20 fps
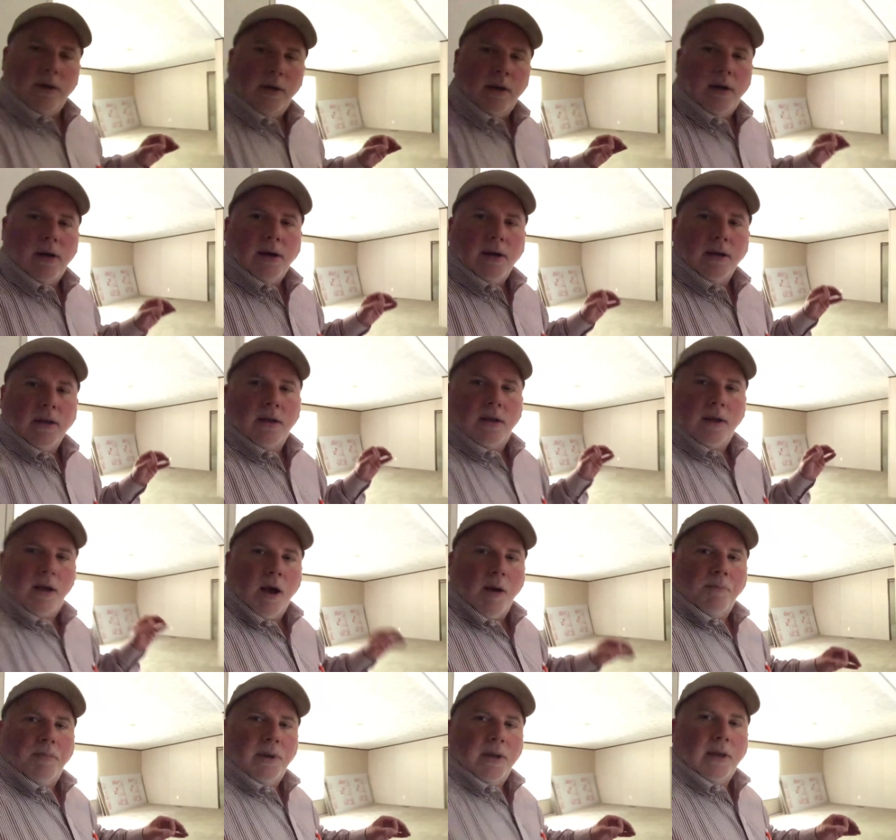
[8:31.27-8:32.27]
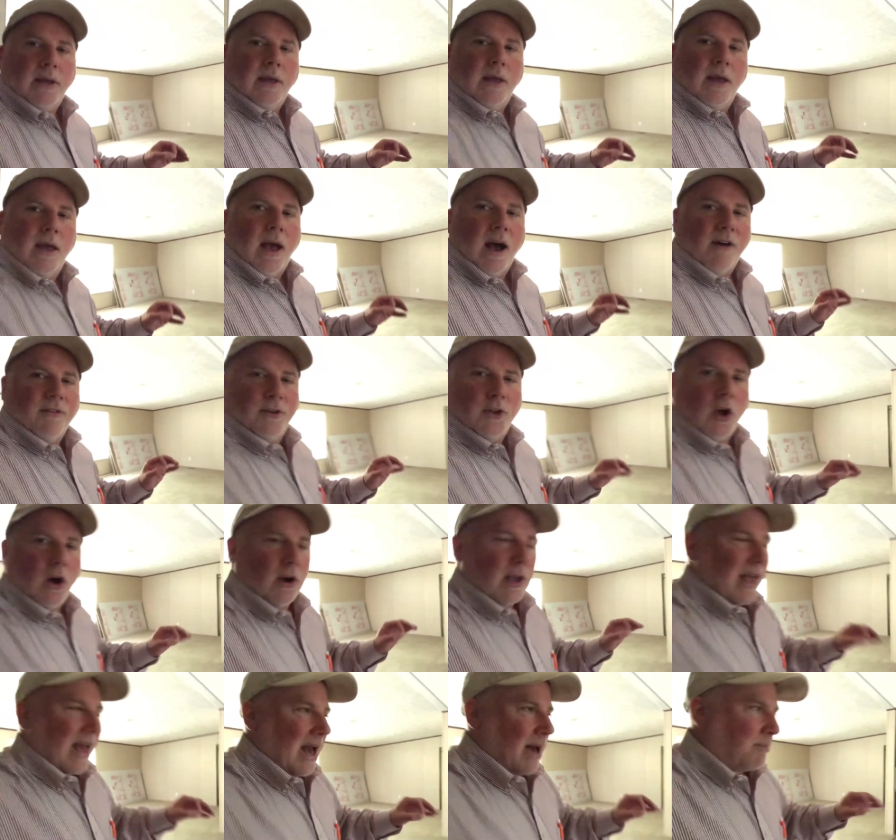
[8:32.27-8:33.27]
uh, company, Alpha
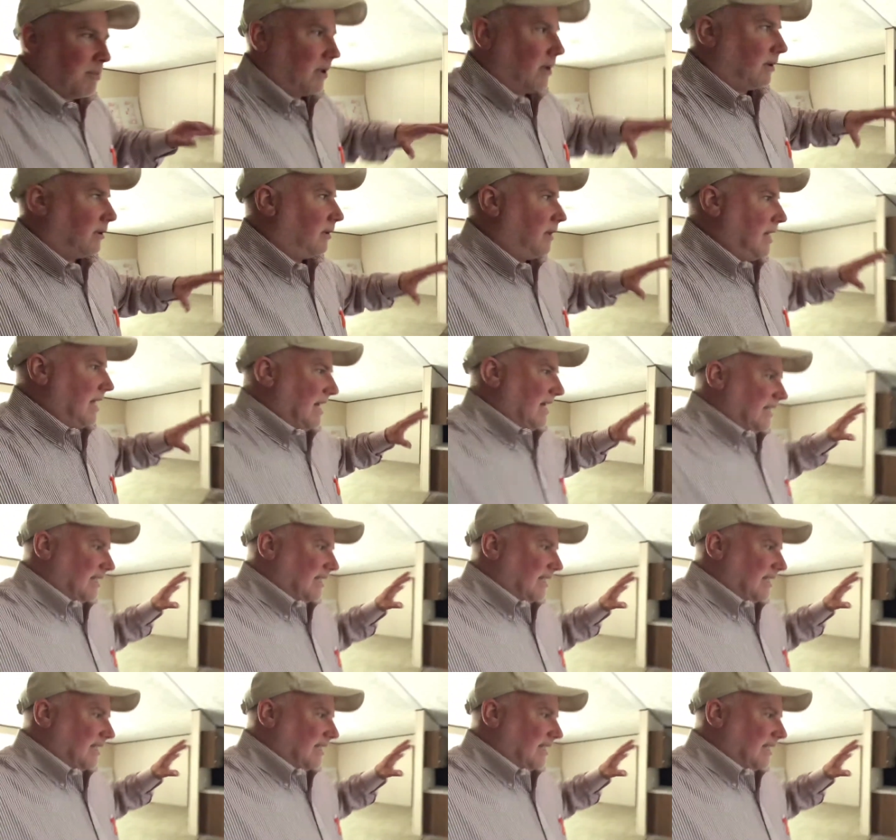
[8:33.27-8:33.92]
Dog Capital,